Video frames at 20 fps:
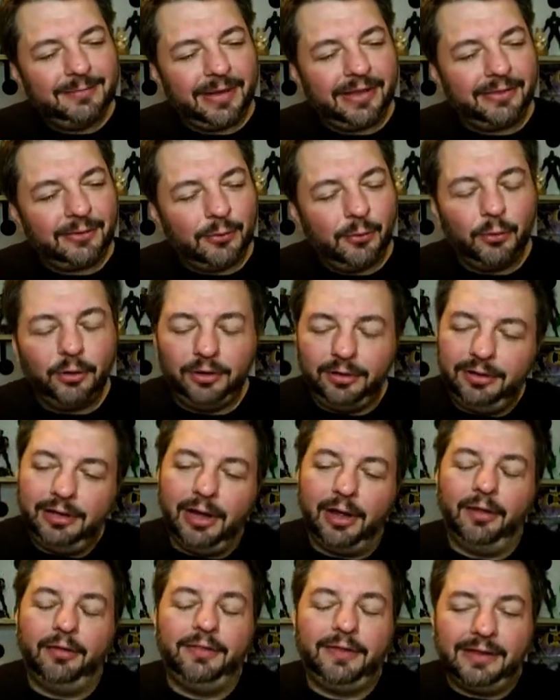by the court?
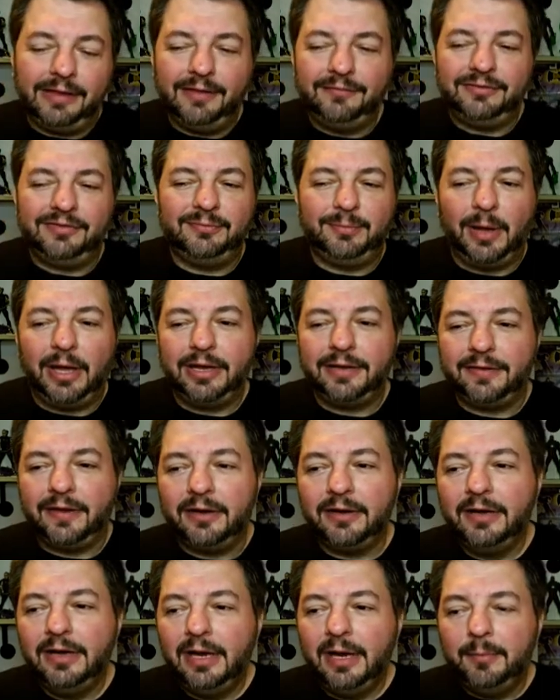No, they left his body
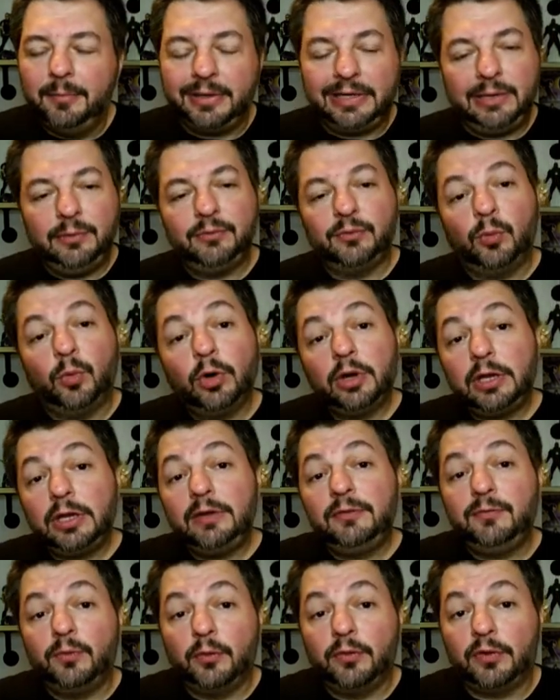there. But he was
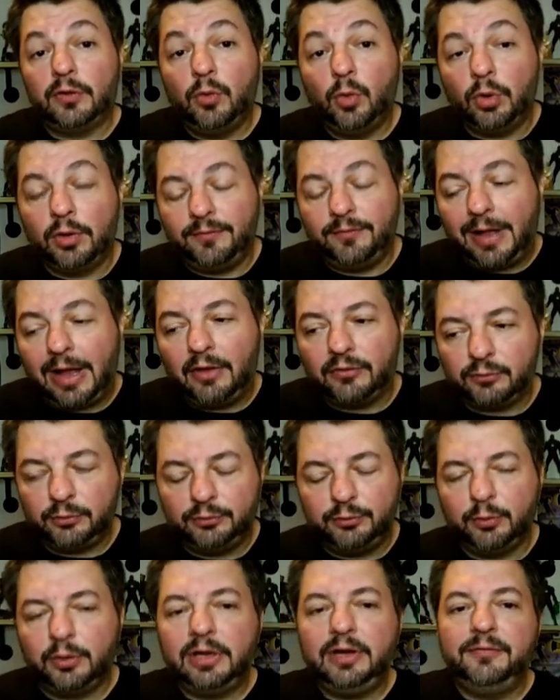working for the Court of Owls,
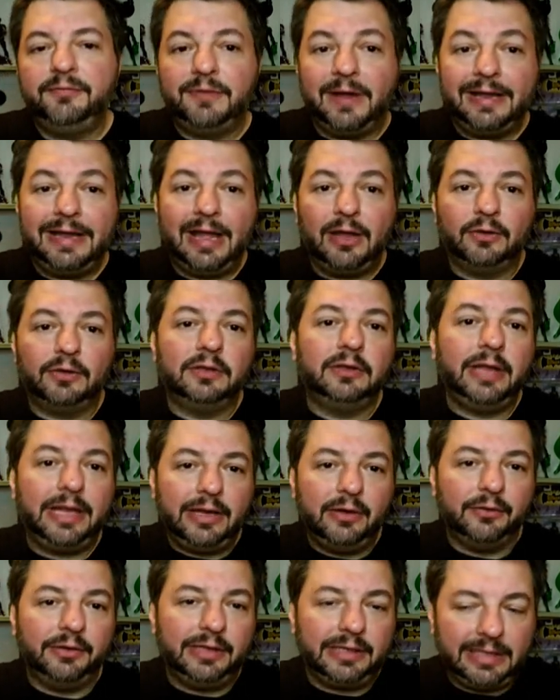which we're going to find out
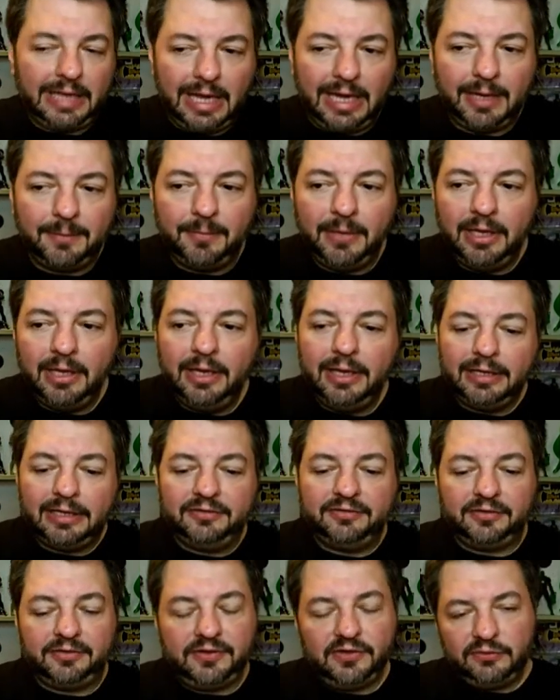later in the game
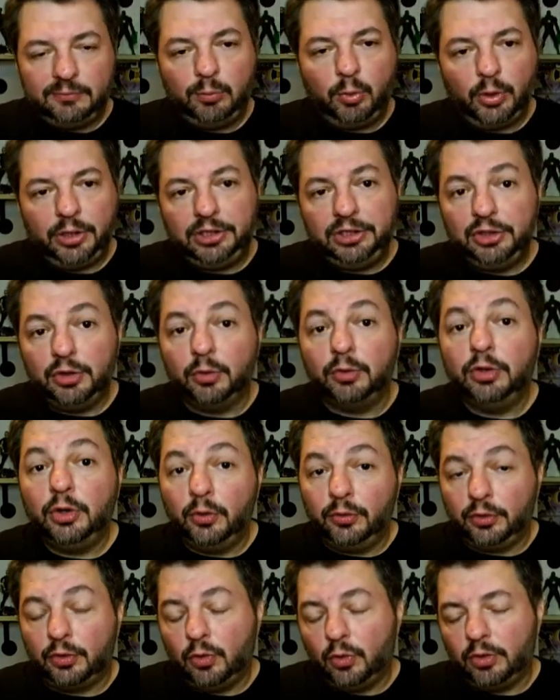because at this point you don't know
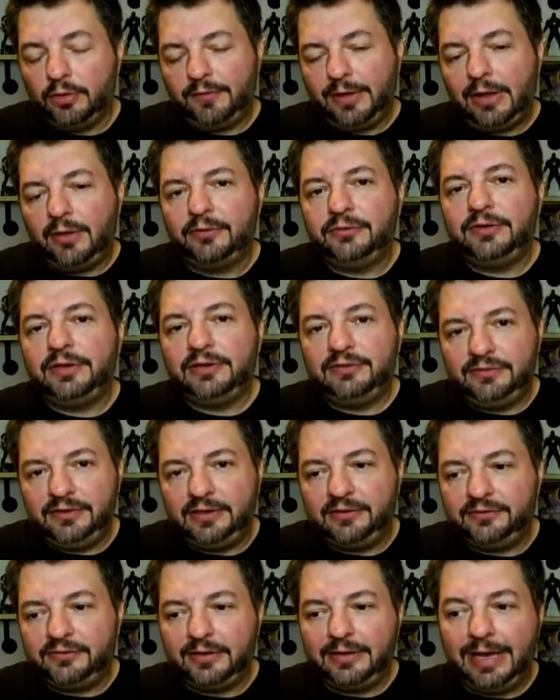the Court of Owls
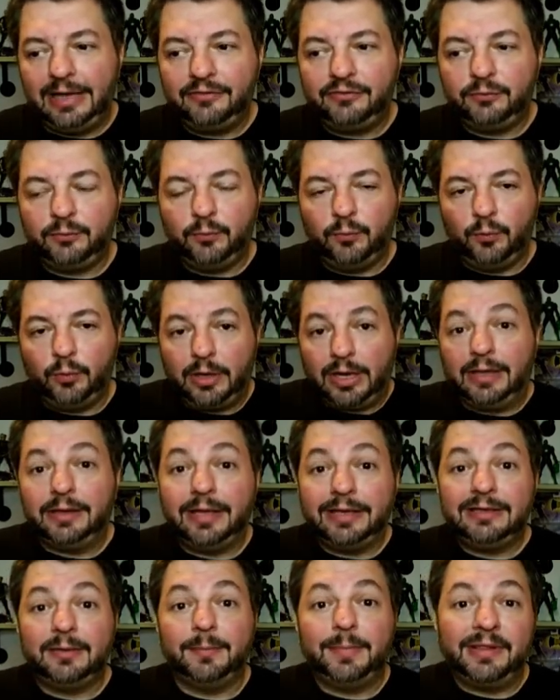exists, and that's what I
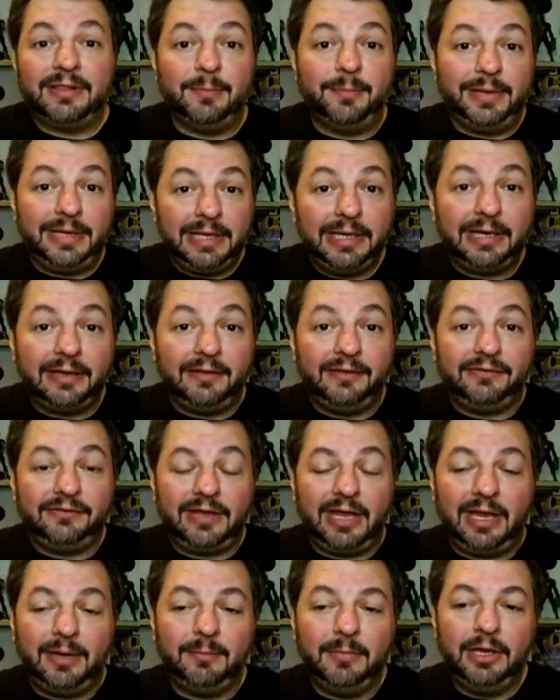liked about the beginning of this
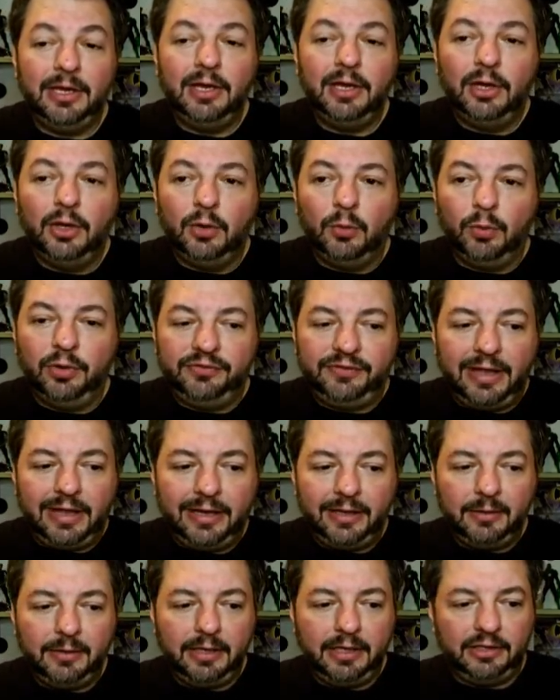game was that
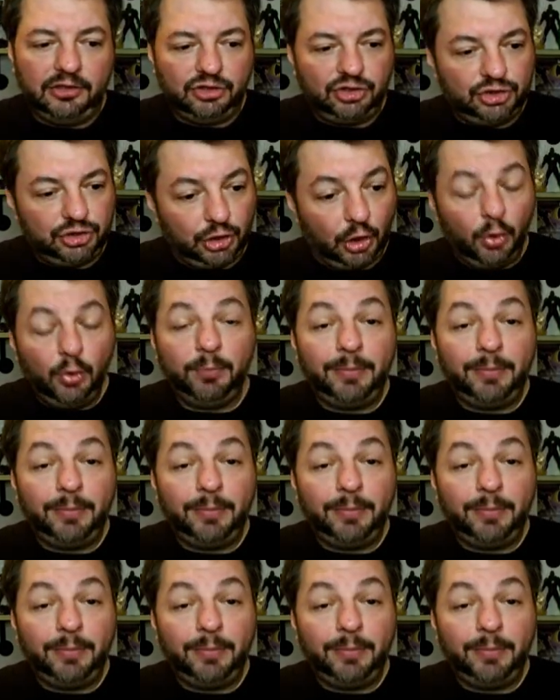it, it showed